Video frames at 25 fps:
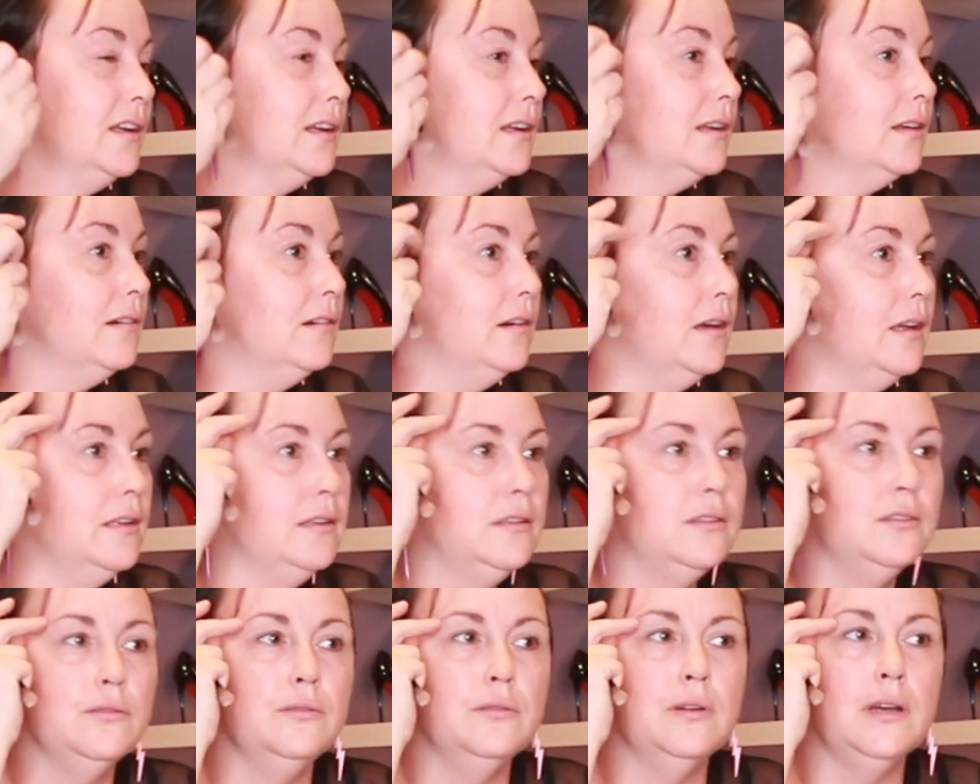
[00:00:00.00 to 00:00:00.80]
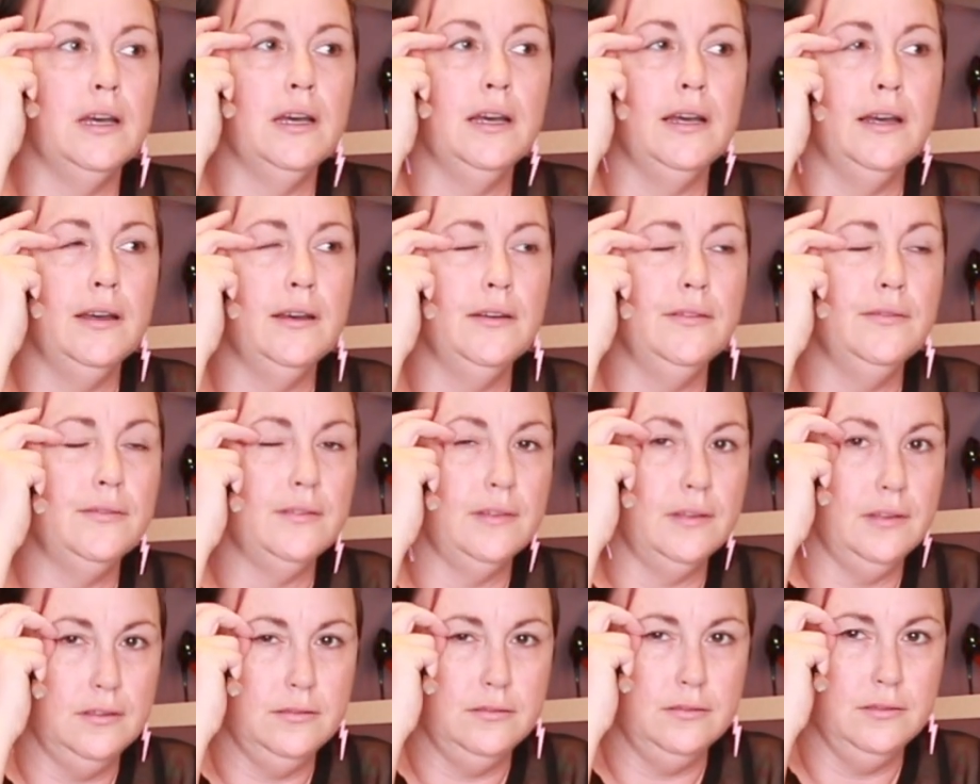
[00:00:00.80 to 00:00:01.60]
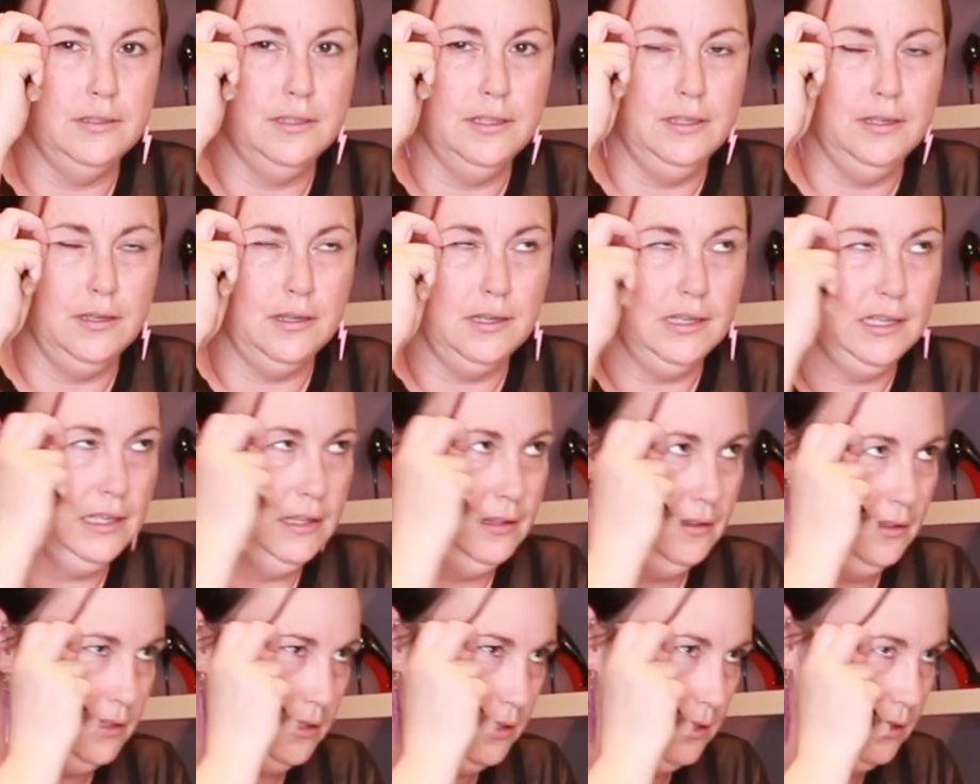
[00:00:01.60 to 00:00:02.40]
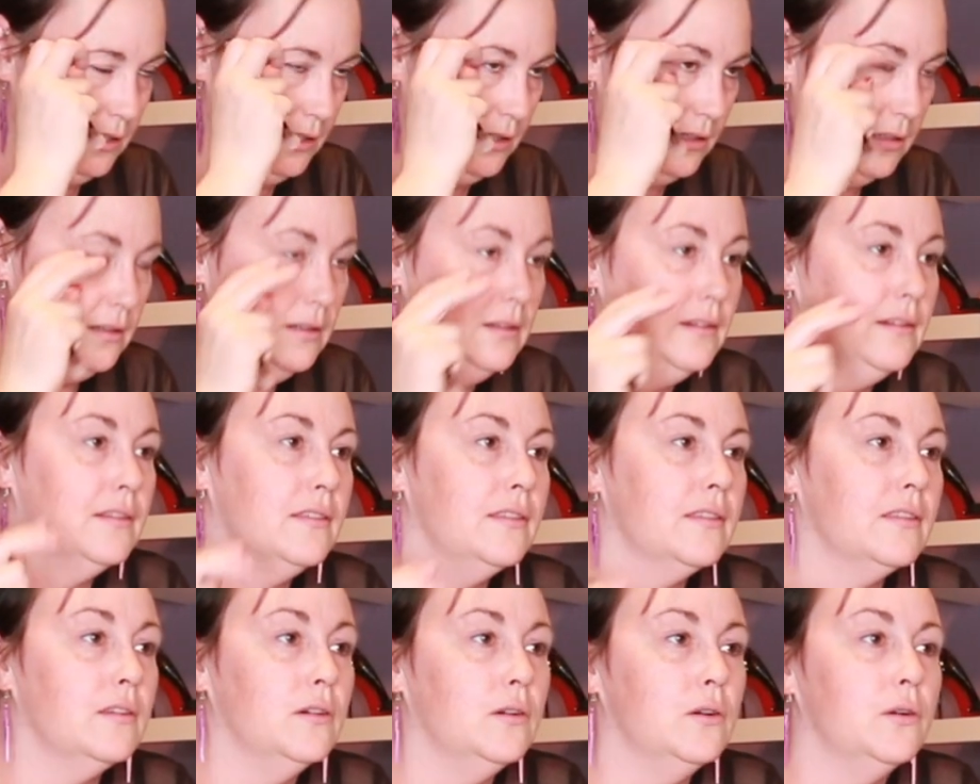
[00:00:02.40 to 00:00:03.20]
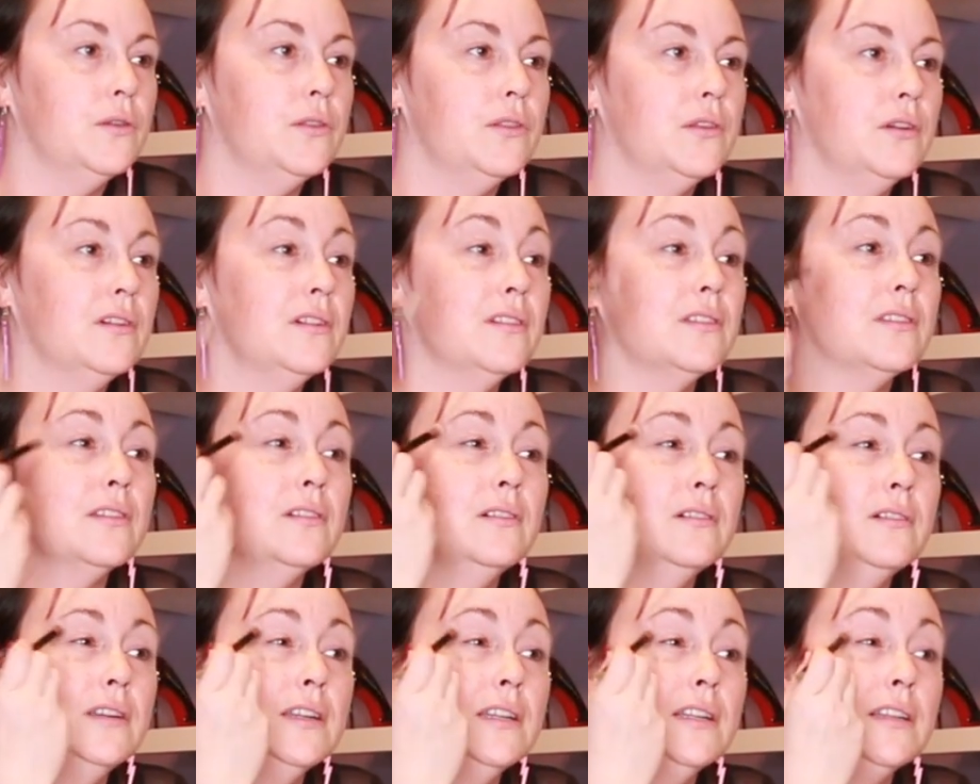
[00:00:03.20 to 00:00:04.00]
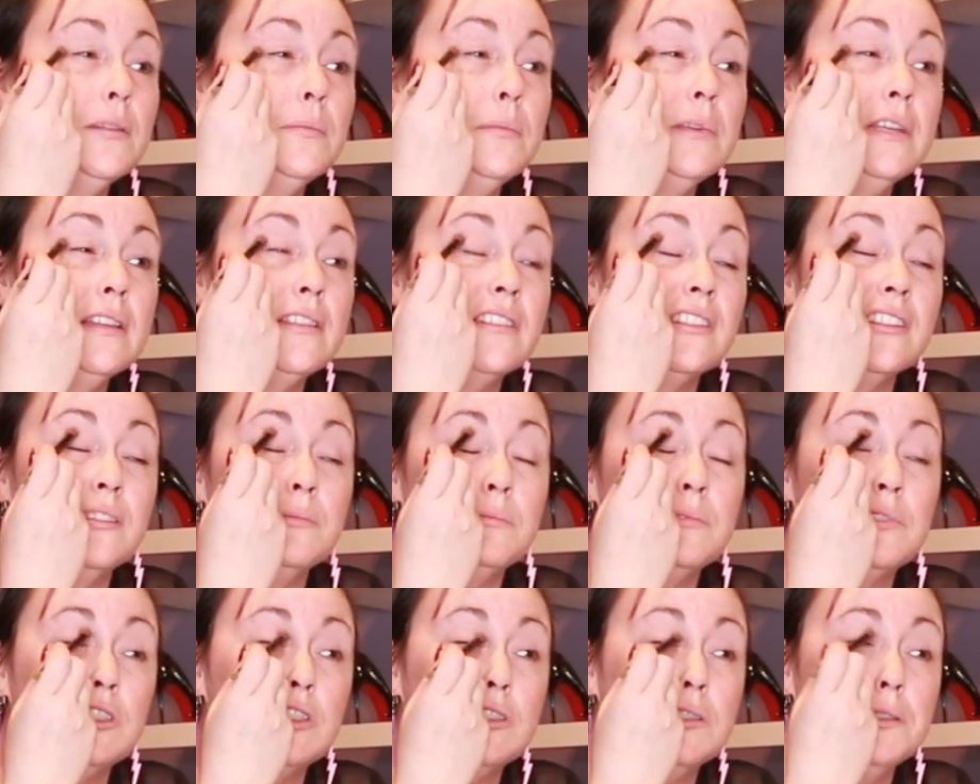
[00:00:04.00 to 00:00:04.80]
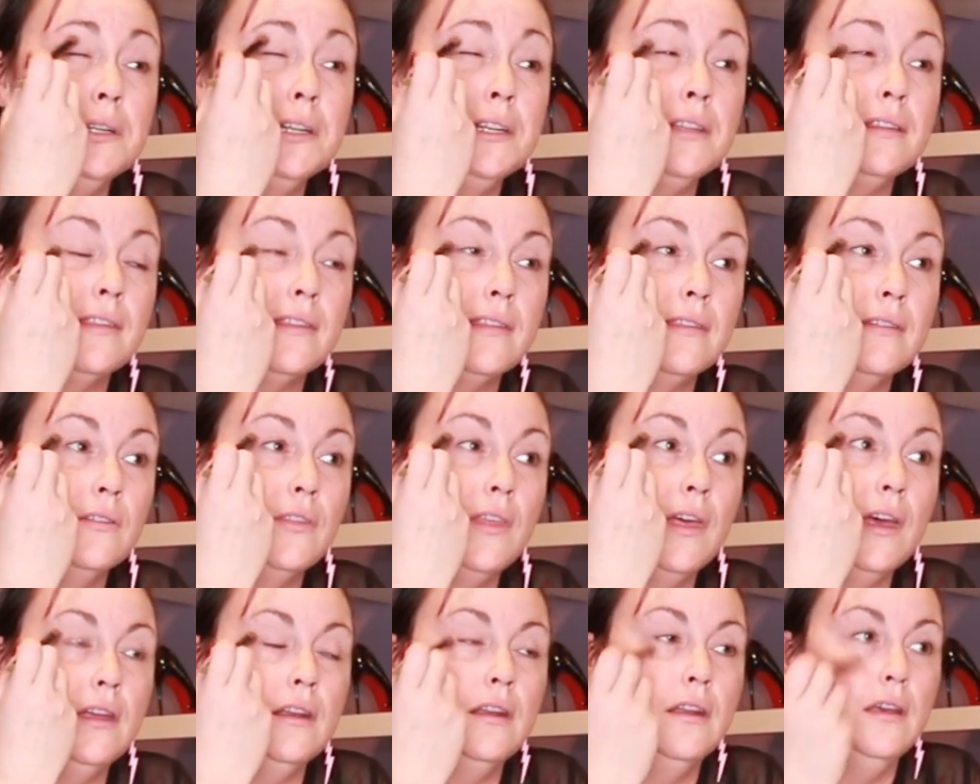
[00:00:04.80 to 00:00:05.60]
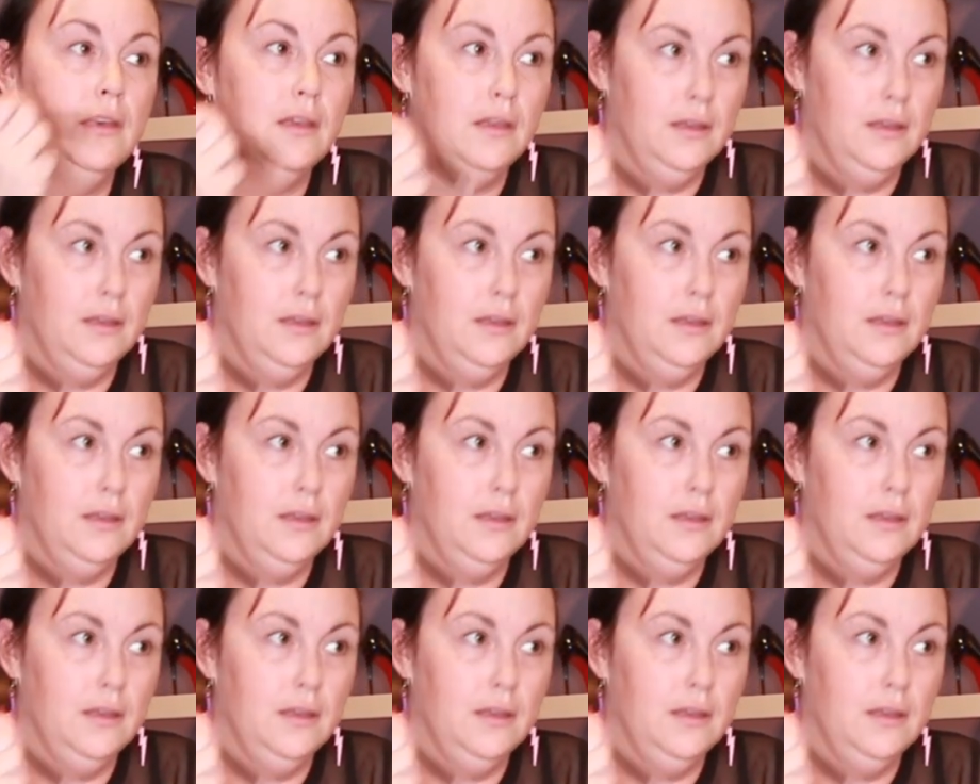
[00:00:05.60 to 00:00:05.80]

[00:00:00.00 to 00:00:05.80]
Now I do have a hooded eyelid here, so there's going to be some tricks so that